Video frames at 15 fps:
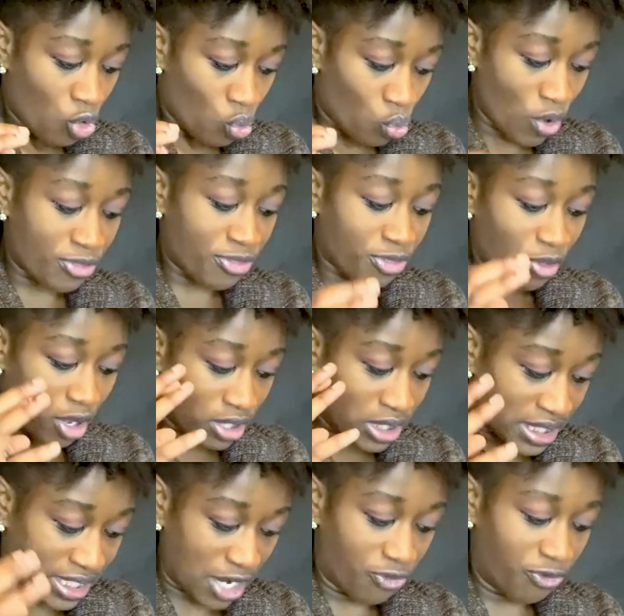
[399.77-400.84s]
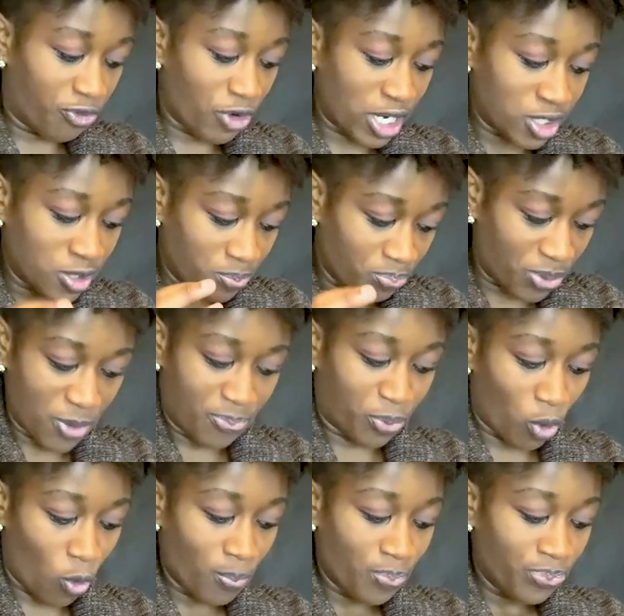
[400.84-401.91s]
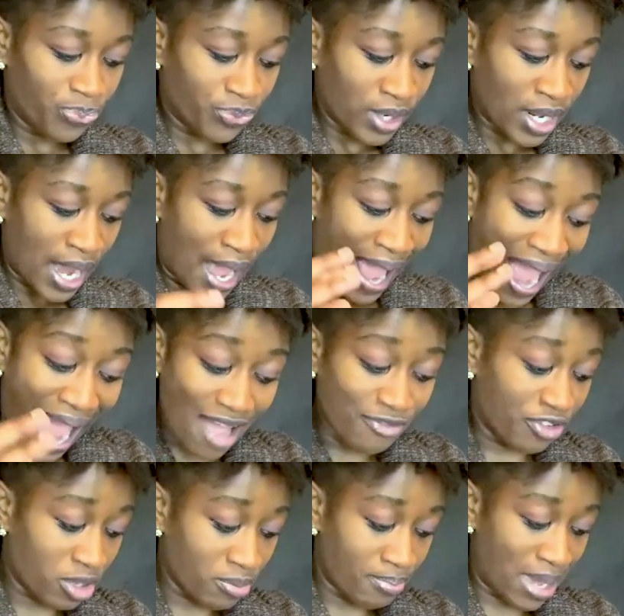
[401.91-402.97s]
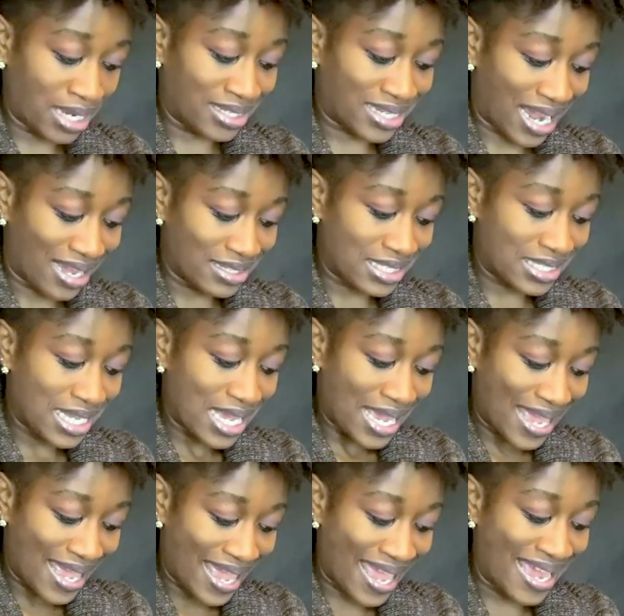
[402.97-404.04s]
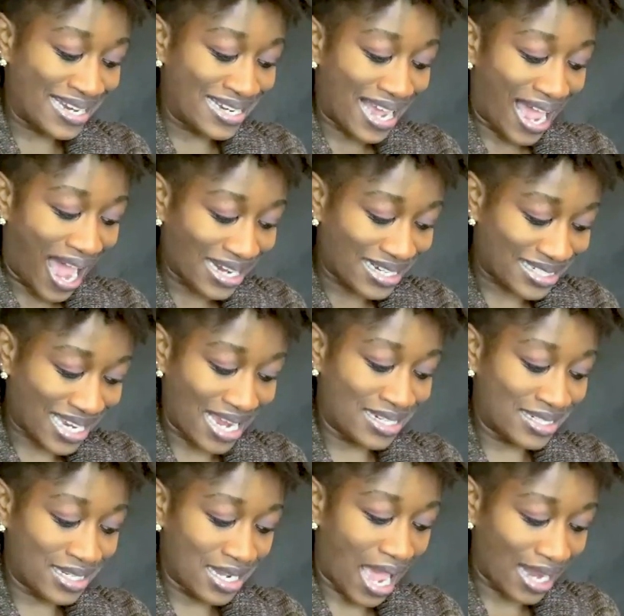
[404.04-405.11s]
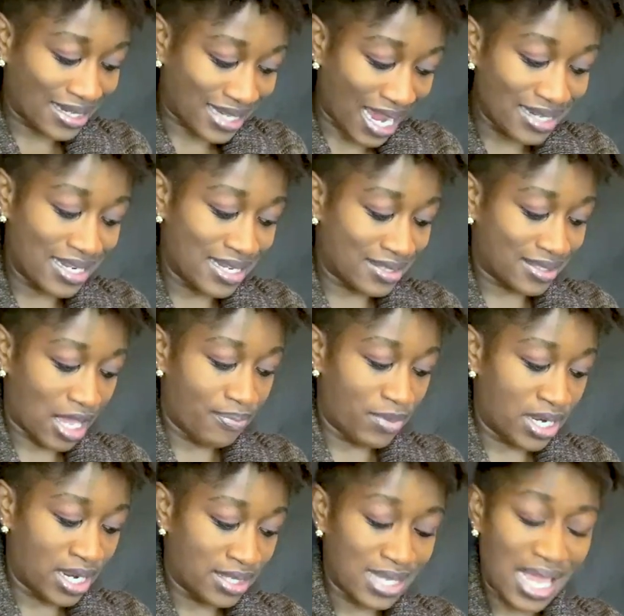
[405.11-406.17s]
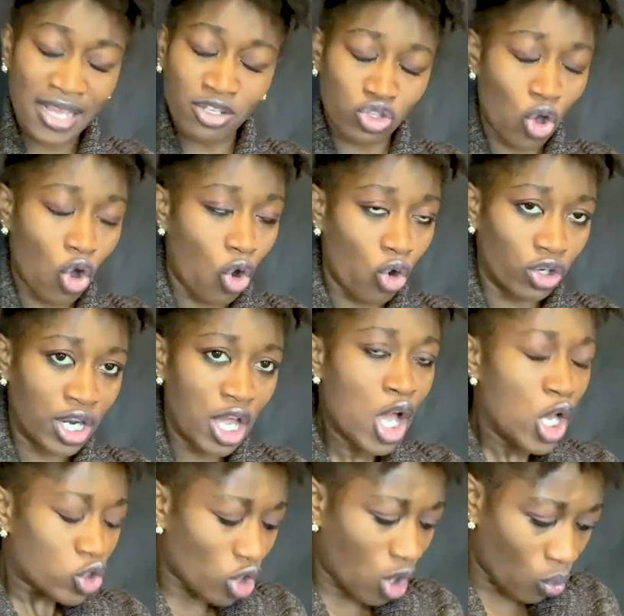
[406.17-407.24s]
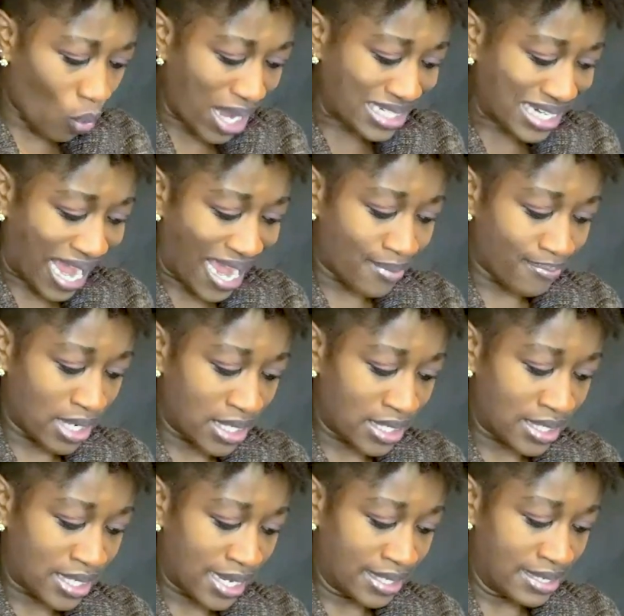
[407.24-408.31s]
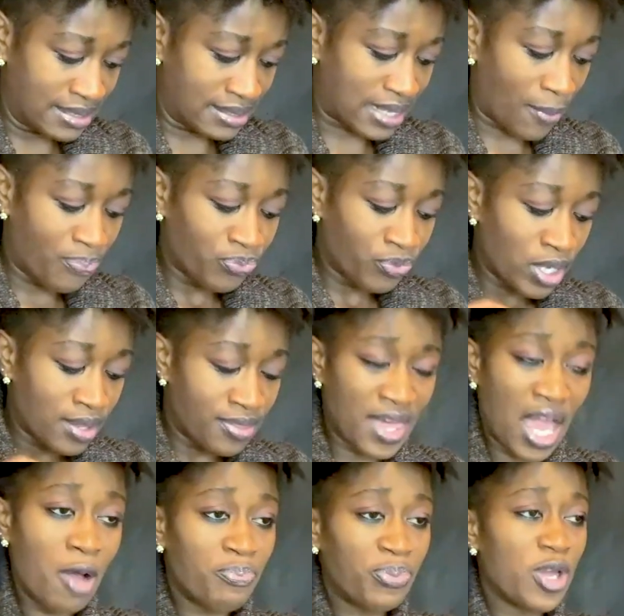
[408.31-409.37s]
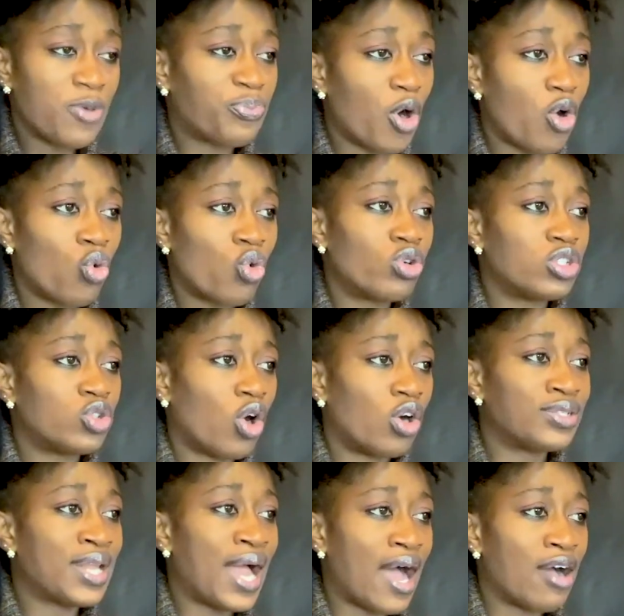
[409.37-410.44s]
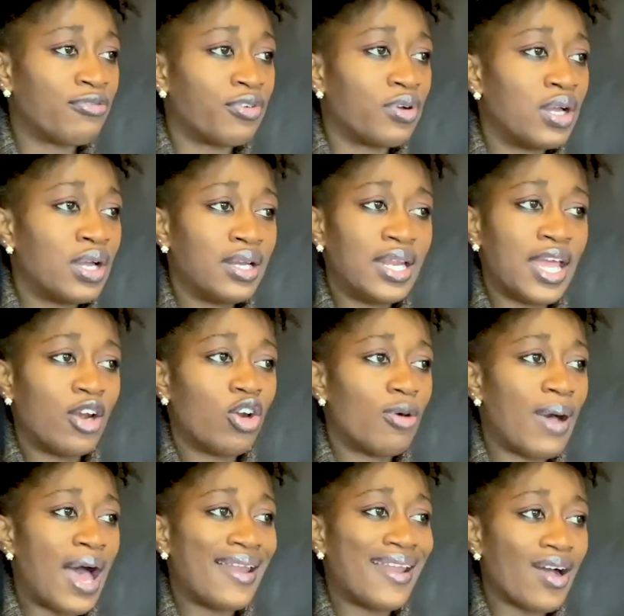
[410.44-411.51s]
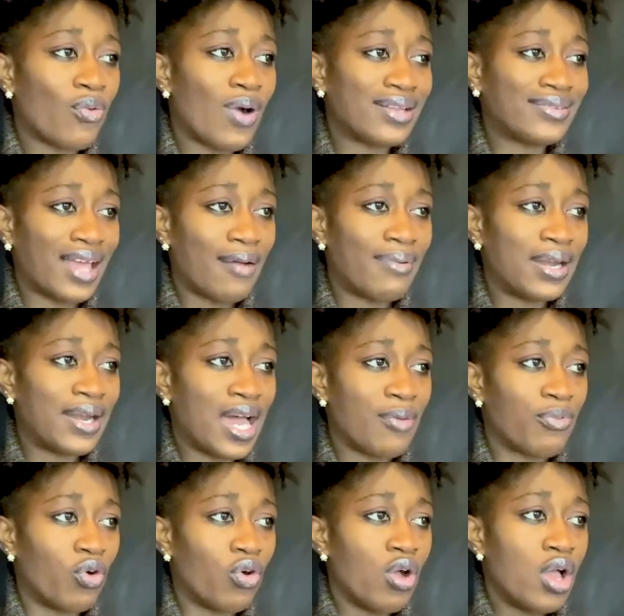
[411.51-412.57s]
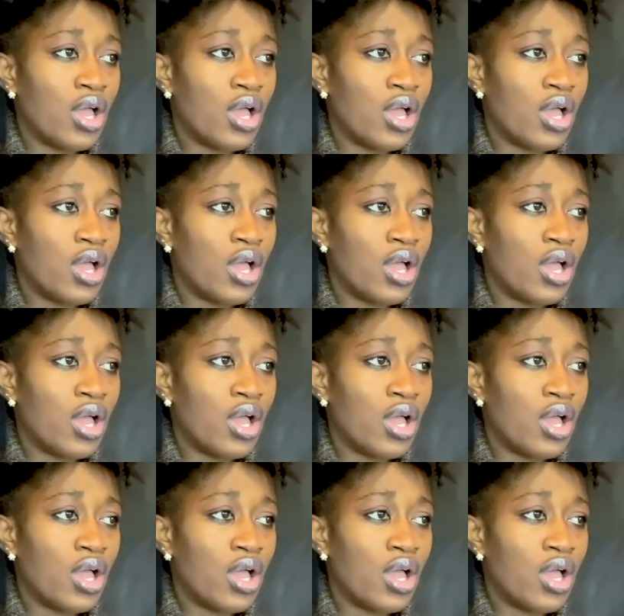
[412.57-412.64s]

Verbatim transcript: with different people having mentors and attending attending seminars and so on so what i mean here is uh, there are people who don't have there are people